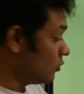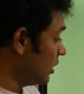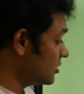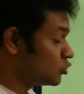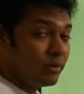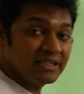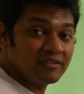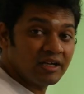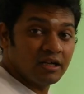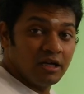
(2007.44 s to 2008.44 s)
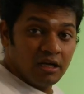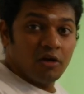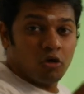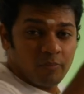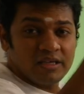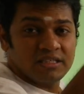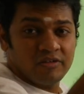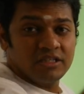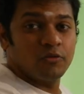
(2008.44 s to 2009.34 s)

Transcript: What is 2 by 7? 1 by 7 is